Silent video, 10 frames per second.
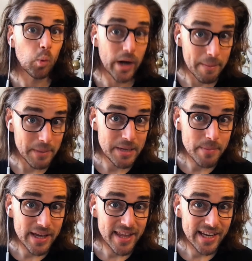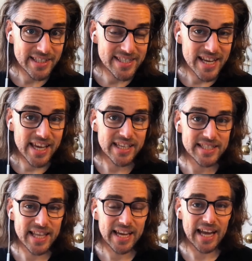What I mean by that
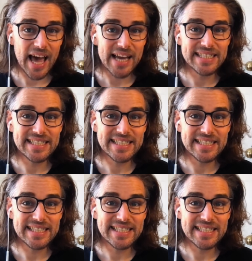is that I